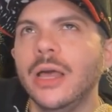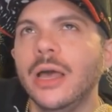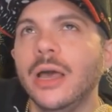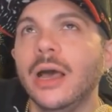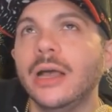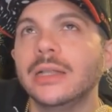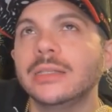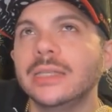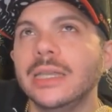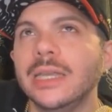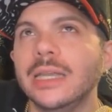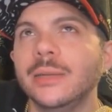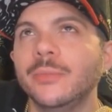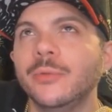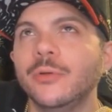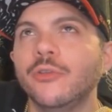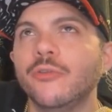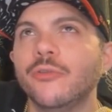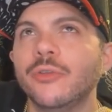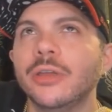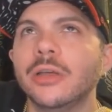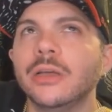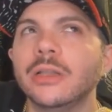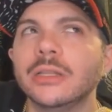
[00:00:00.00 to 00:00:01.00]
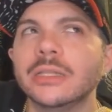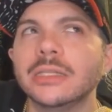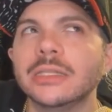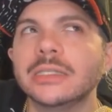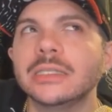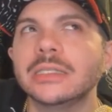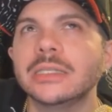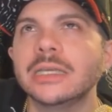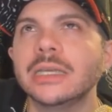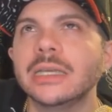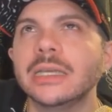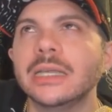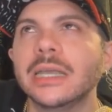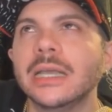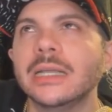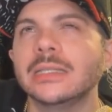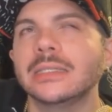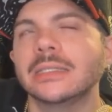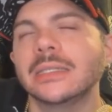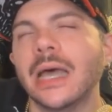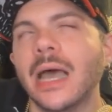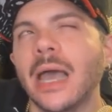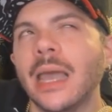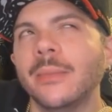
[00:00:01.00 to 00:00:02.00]
attainable, realistic, and
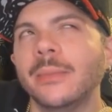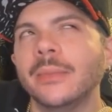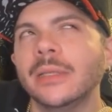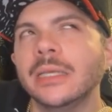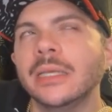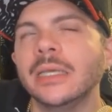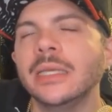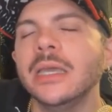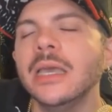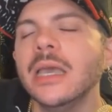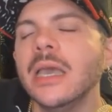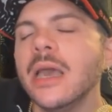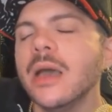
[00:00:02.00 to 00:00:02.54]
timely.